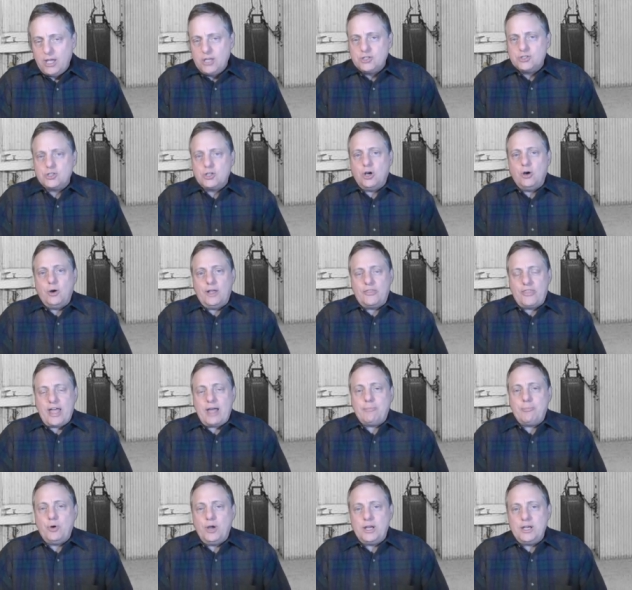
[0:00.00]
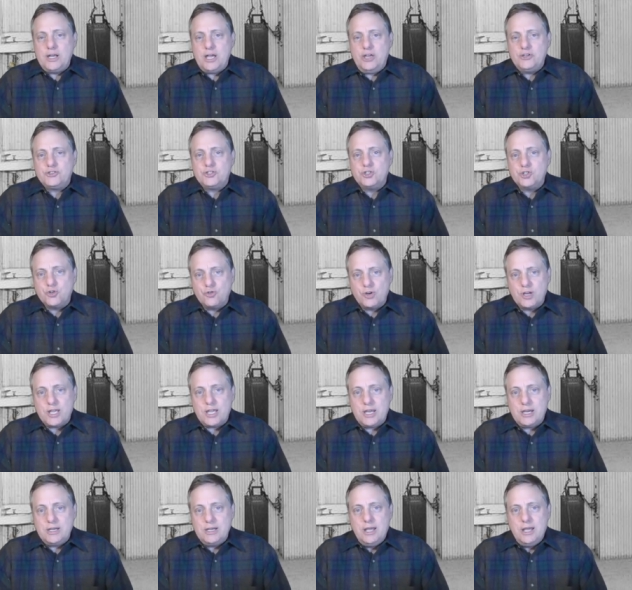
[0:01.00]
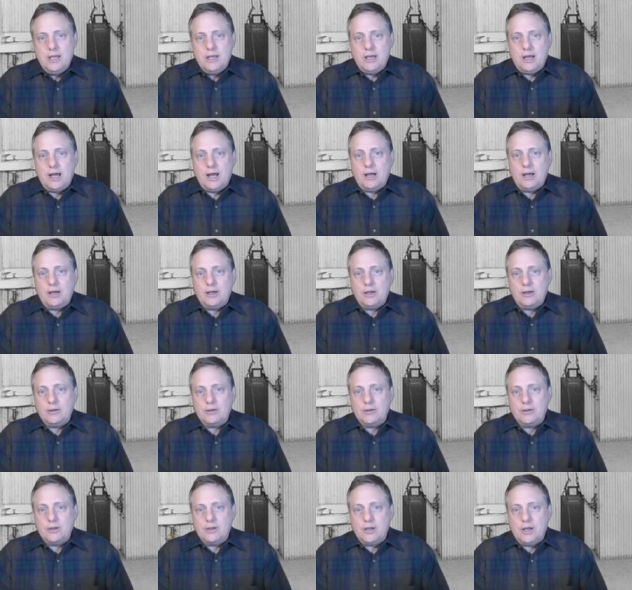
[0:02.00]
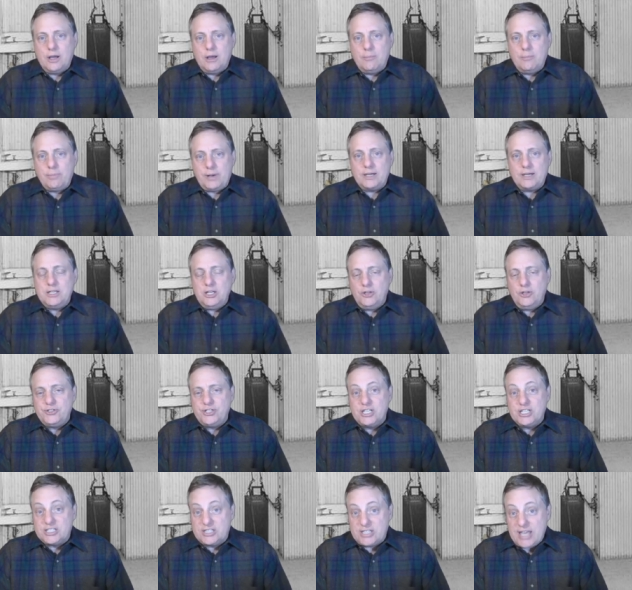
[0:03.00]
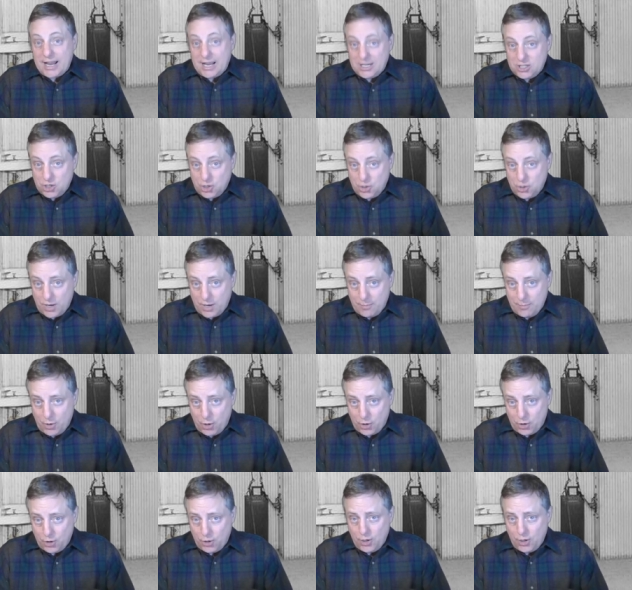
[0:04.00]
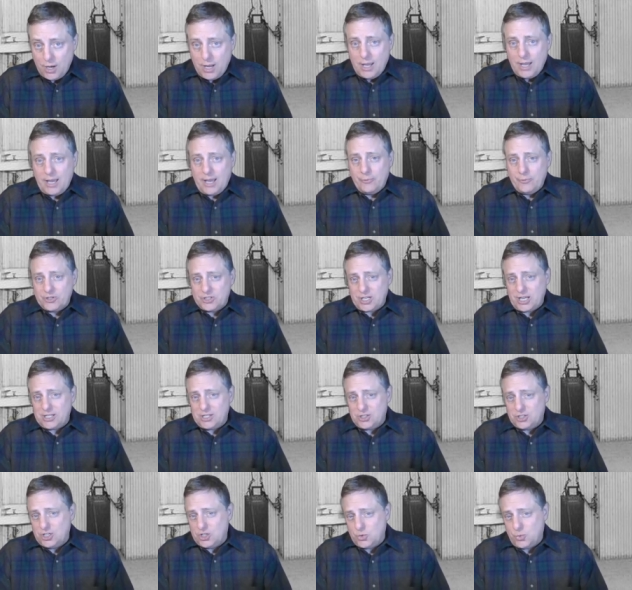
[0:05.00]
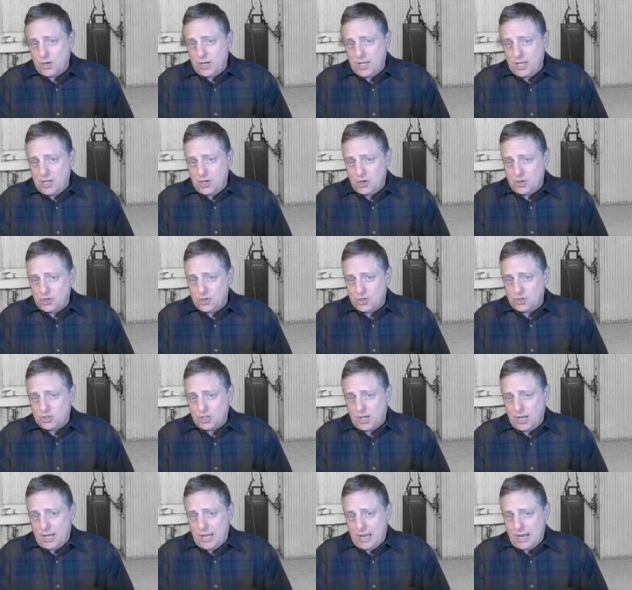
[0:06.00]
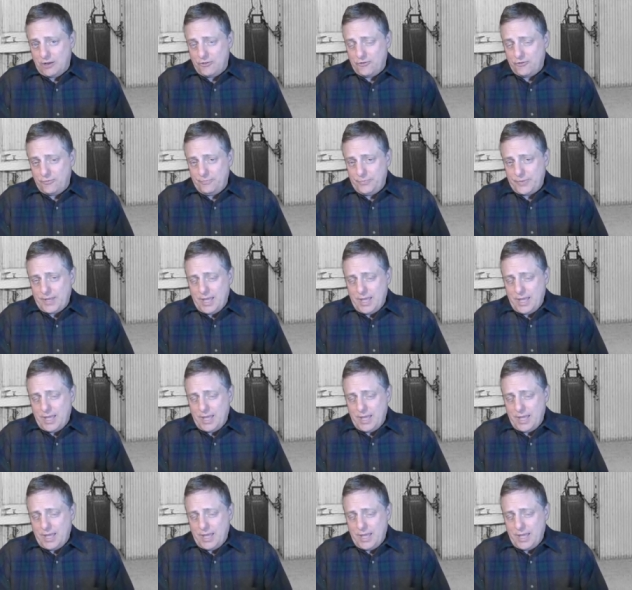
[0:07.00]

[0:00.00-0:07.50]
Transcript: So at that point, Nelson Green uh, uh, pled guilty to second-degree murder and was sentenced to twenty years to life.